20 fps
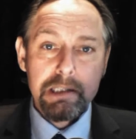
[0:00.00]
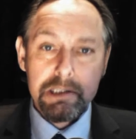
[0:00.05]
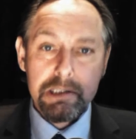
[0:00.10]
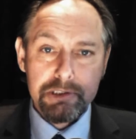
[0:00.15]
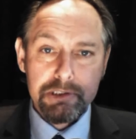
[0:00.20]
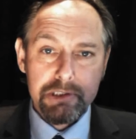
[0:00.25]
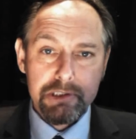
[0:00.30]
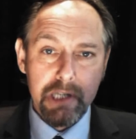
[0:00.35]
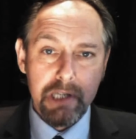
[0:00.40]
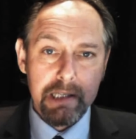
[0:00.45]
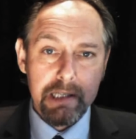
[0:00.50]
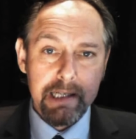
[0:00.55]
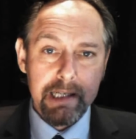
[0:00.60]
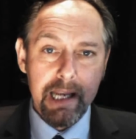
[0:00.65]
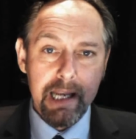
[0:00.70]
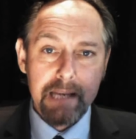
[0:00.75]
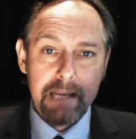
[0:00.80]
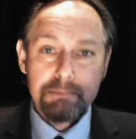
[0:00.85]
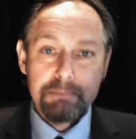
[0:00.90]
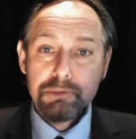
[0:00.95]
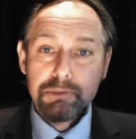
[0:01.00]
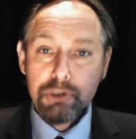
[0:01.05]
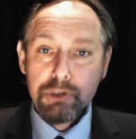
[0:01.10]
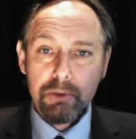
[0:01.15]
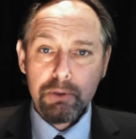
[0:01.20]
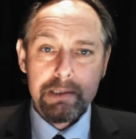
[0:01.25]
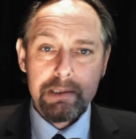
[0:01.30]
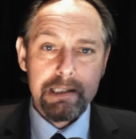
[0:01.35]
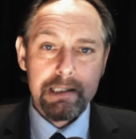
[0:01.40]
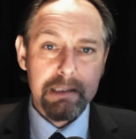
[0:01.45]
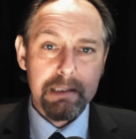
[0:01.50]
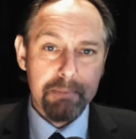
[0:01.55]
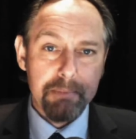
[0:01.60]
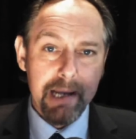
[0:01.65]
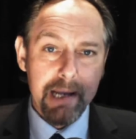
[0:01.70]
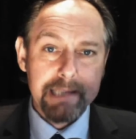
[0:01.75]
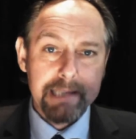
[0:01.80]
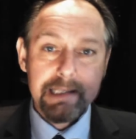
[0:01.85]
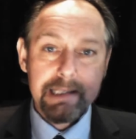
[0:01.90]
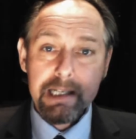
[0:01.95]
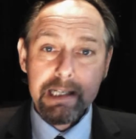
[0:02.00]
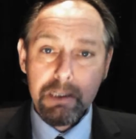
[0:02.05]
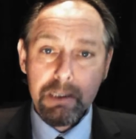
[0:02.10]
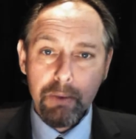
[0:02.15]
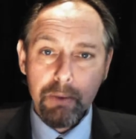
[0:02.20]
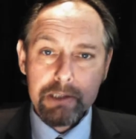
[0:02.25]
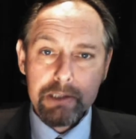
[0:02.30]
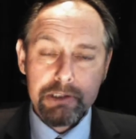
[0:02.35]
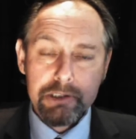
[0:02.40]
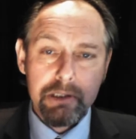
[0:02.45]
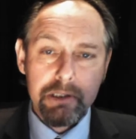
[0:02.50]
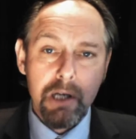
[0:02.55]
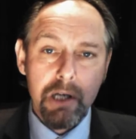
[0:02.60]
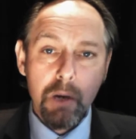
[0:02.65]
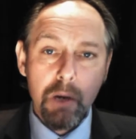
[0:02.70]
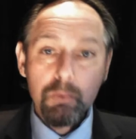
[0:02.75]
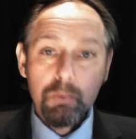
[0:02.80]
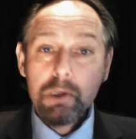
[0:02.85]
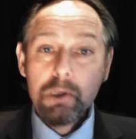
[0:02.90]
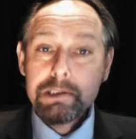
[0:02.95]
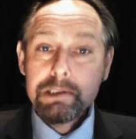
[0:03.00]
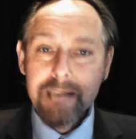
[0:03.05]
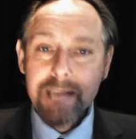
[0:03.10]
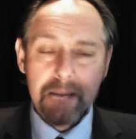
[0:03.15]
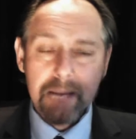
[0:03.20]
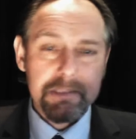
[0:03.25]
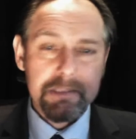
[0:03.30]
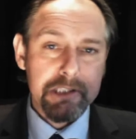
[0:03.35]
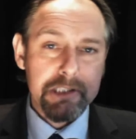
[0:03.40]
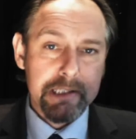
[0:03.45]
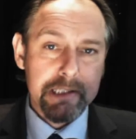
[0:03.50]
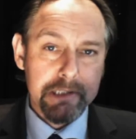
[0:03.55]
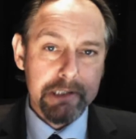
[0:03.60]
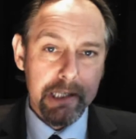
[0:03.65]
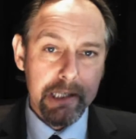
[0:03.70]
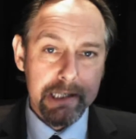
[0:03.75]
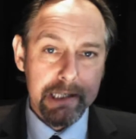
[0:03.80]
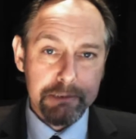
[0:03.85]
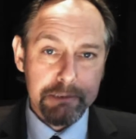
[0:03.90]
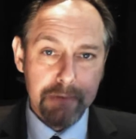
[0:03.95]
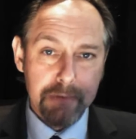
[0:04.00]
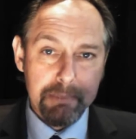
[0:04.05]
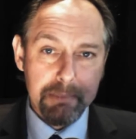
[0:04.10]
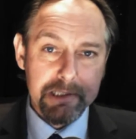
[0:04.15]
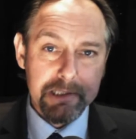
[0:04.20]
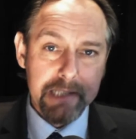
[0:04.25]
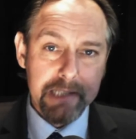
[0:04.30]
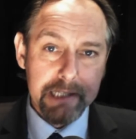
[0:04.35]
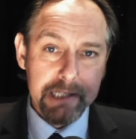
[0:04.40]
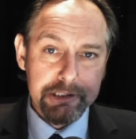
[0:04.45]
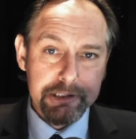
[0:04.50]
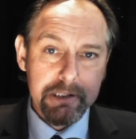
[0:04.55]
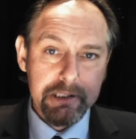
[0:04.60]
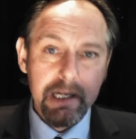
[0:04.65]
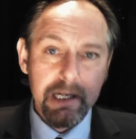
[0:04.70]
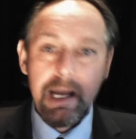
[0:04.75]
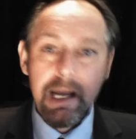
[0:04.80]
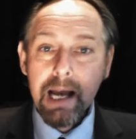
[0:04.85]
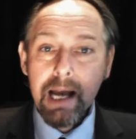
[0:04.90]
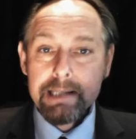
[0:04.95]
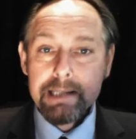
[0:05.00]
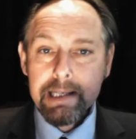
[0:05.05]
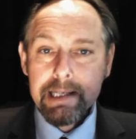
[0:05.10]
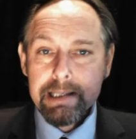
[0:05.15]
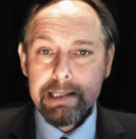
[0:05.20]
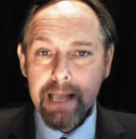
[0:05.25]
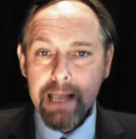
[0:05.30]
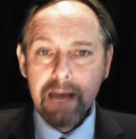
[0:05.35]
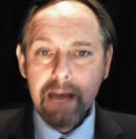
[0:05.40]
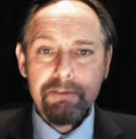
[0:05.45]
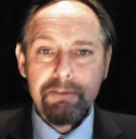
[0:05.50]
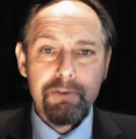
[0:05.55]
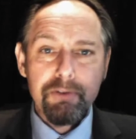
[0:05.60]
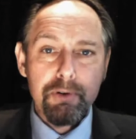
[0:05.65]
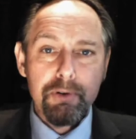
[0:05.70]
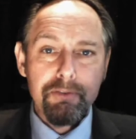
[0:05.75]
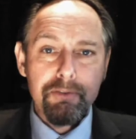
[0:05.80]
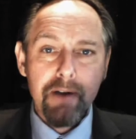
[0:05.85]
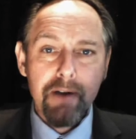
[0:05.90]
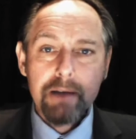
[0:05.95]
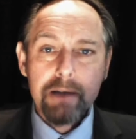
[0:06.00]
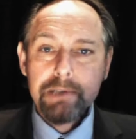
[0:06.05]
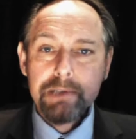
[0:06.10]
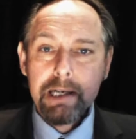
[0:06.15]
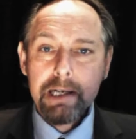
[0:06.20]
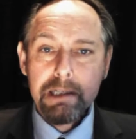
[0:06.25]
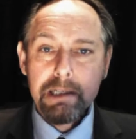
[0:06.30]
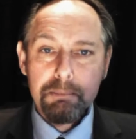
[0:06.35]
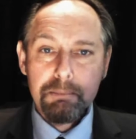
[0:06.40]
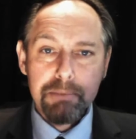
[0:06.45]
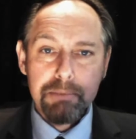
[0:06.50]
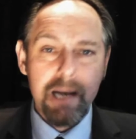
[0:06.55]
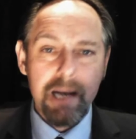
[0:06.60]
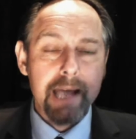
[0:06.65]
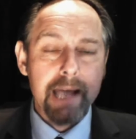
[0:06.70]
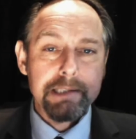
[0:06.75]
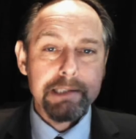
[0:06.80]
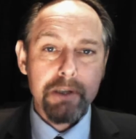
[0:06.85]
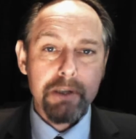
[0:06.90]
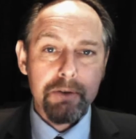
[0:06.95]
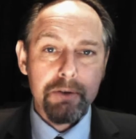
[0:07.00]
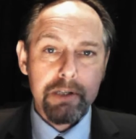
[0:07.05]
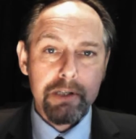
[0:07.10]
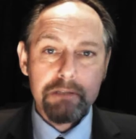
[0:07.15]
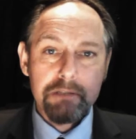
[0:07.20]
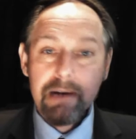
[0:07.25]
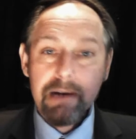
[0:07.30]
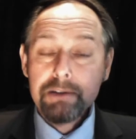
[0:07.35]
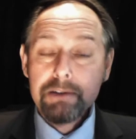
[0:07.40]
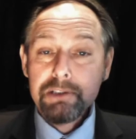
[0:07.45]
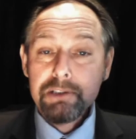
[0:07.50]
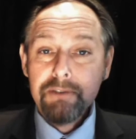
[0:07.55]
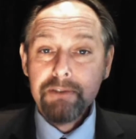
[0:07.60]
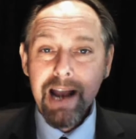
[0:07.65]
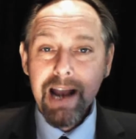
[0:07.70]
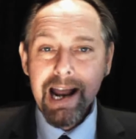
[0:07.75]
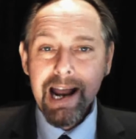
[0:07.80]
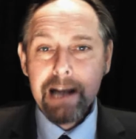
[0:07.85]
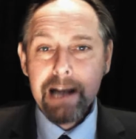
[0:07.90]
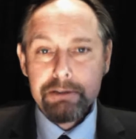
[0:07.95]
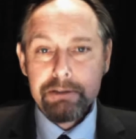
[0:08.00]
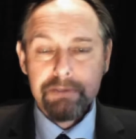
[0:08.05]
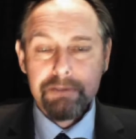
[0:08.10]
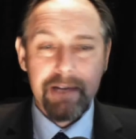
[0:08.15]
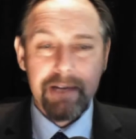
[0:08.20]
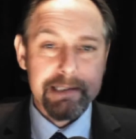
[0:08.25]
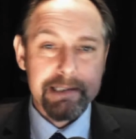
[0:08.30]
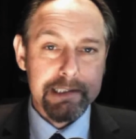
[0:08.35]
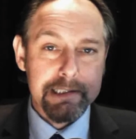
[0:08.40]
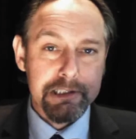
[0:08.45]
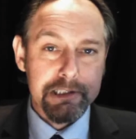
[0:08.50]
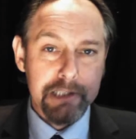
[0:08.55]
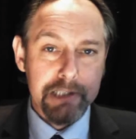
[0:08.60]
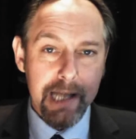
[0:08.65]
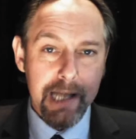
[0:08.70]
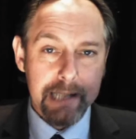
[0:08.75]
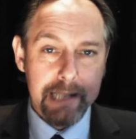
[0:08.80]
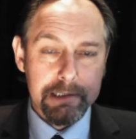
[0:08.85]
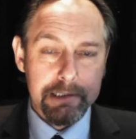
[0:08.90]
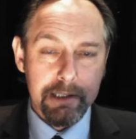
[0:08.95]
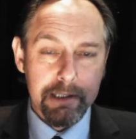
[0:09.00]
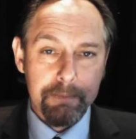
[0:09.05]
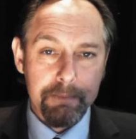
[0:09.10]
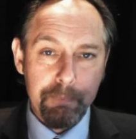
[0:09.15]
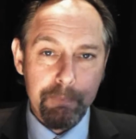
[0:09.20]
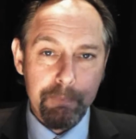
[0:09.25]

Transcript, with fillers: concerning him during the debate in question were damaging to his reputation, and he therefore filed a complaint on the grounds of aggravated slander.